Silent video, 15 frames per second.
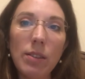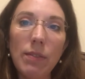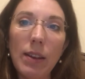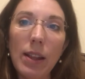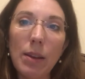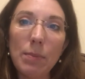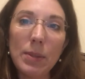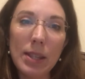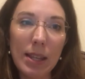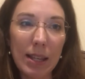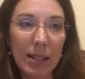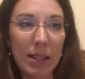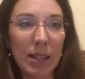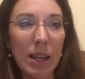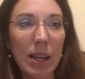develops
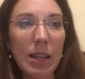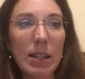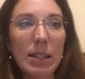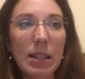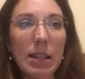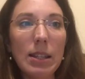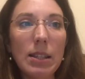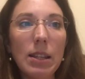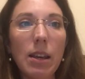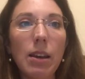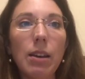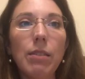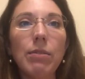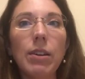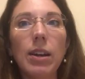this sense
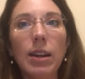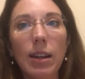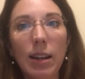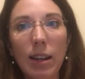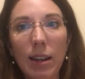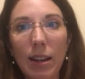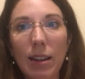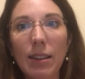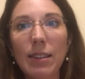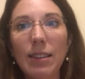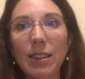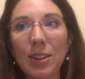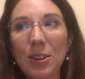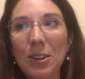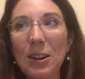of, I
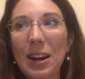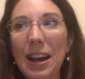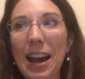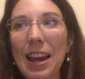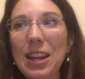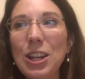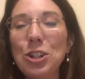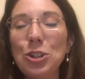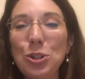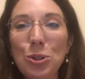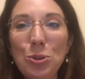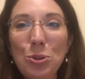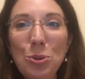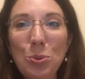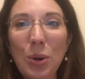can
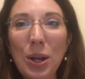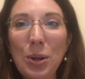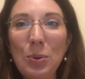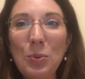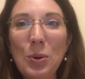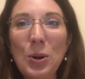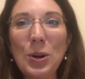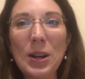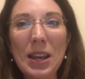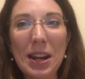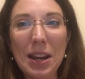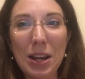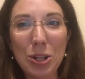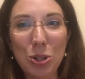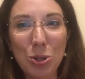choose right and wrong, and
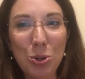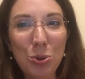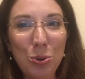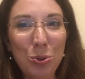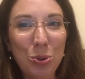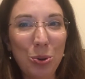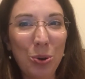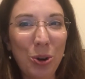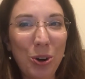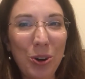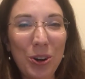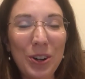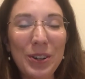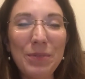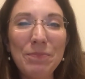I choose
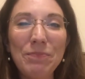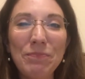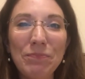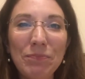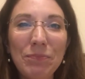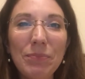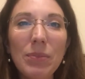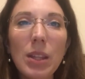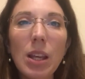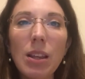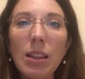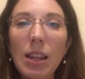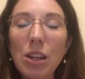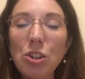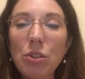wrong.
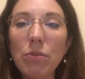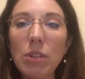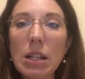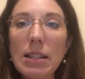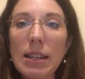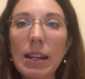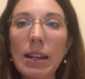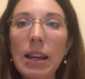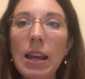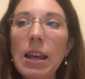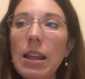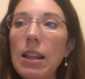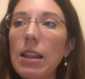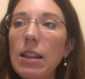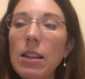The age of reason.
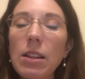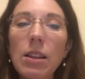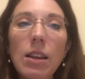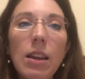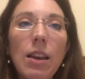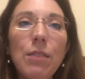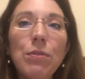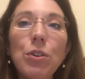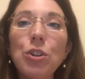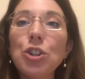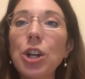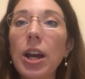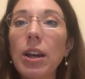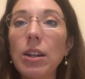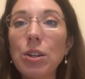If your
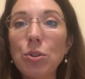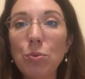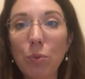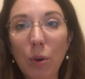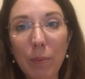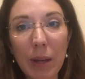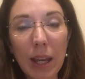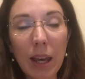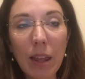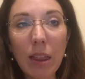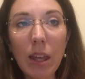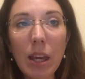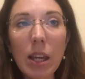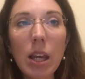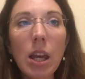child is Roman
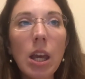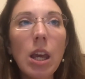Catholic,